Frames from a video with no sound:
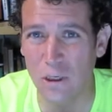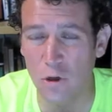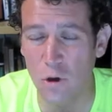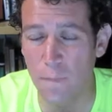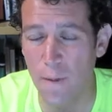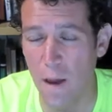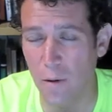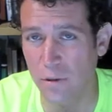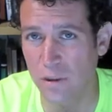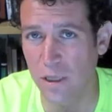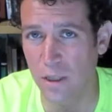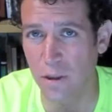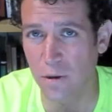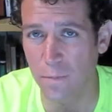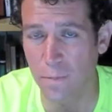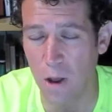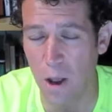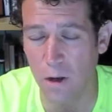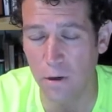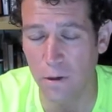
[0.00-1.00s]
you about what's on
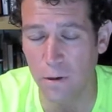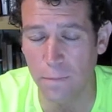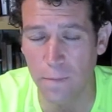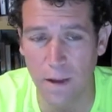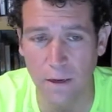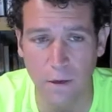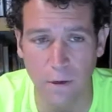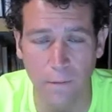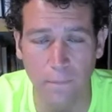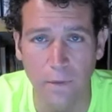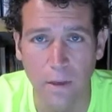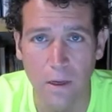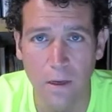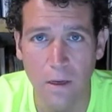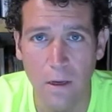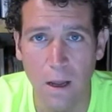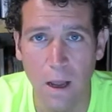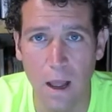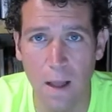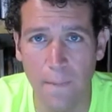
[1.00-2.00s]
their on your menu.
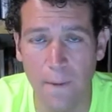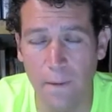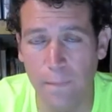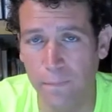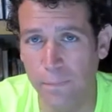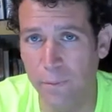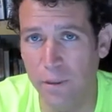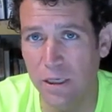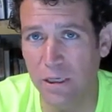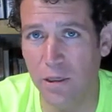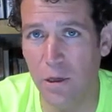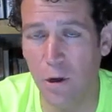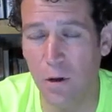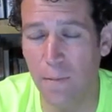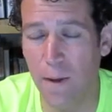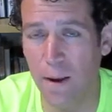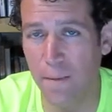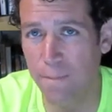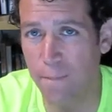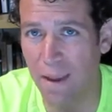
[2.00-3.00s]
Um, and please go to
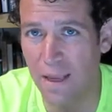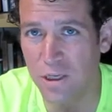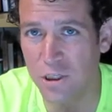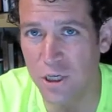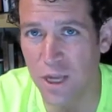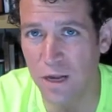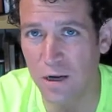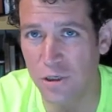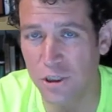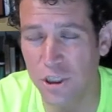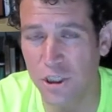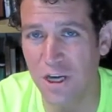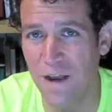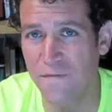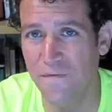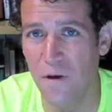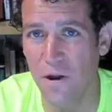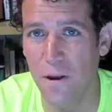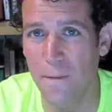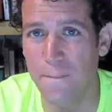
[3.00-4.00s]
my main channel,
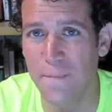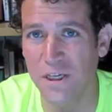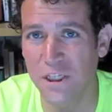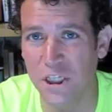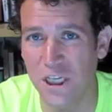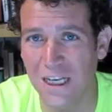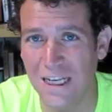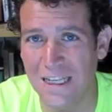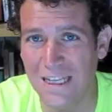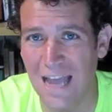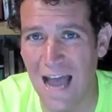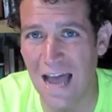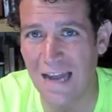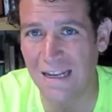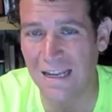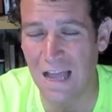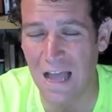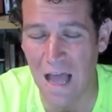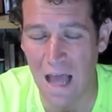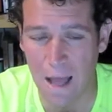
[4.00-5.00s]

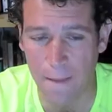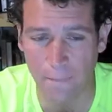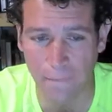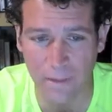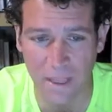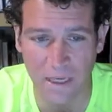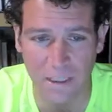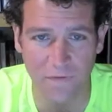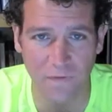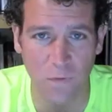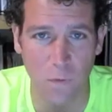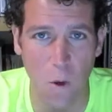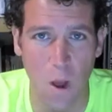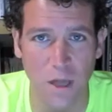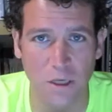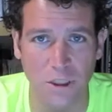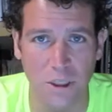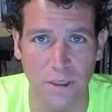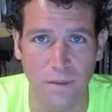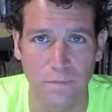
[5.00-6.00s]
chefonamission.com. Thanks for
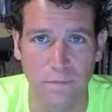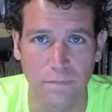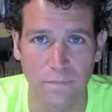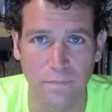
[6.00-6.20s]
watching.